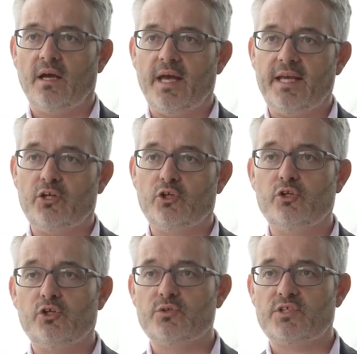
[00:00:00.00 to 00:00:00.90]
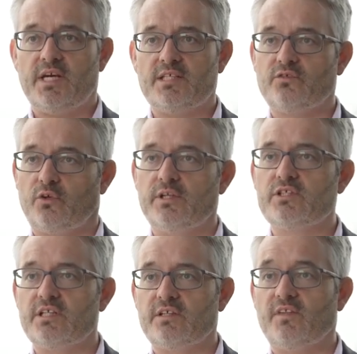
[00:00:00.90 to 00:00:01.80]
a good use case for
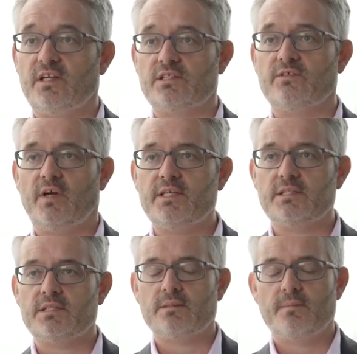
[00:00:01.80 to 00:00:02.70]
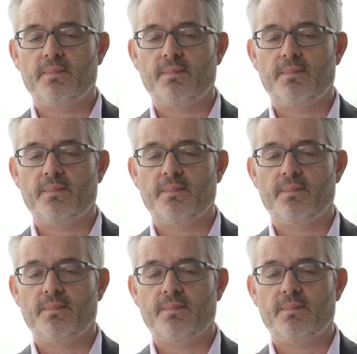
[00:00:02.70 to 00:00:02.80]
Internet of Things devices,